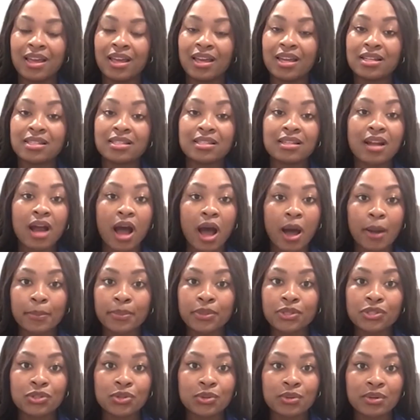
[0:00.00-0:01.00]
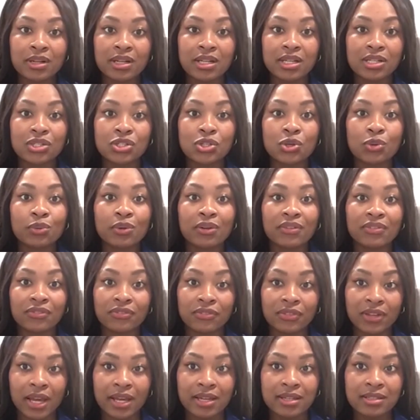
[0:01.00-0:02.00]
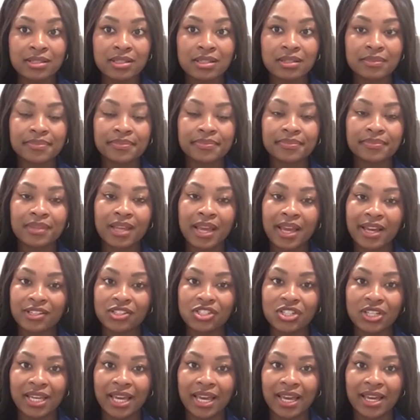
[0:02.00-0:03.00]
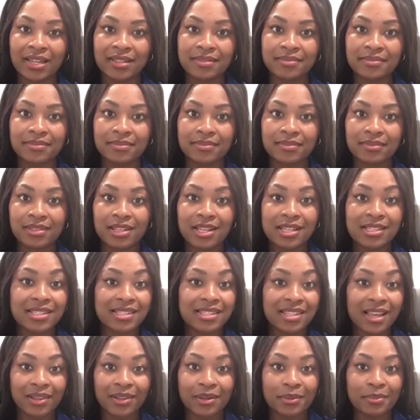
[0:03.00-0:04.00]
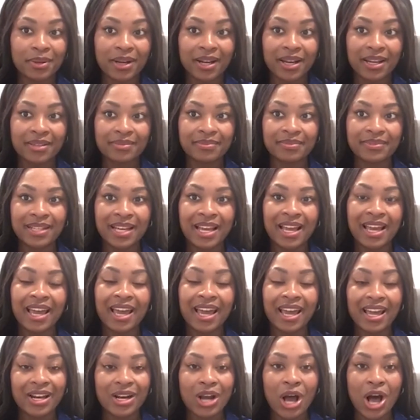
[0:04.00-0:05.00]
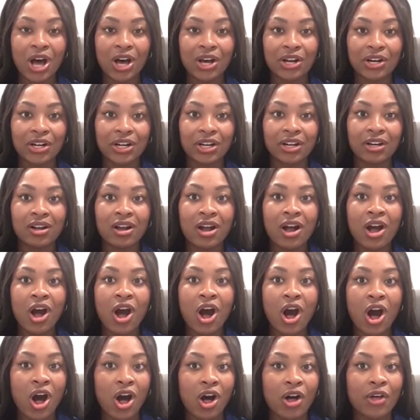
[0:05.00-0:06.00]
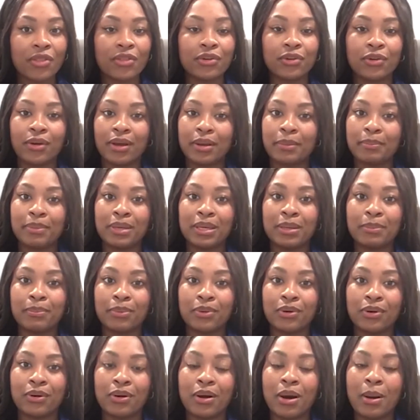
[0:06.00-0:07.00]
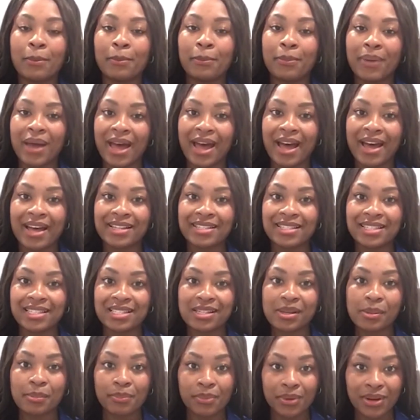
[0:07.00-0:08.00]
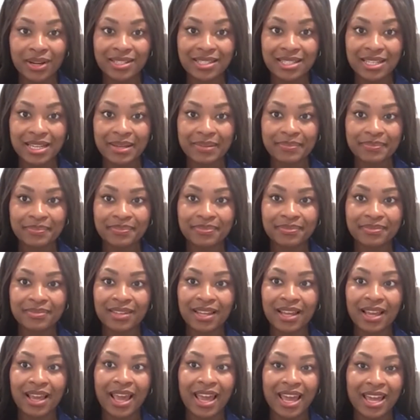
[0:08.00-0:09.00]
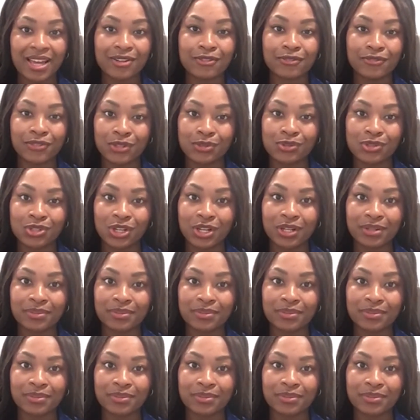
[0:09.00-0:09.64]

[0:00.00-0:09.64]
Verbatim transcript: It is an opportunity to reflect, educate, celebrate, and honor all the great people, past, present, and future.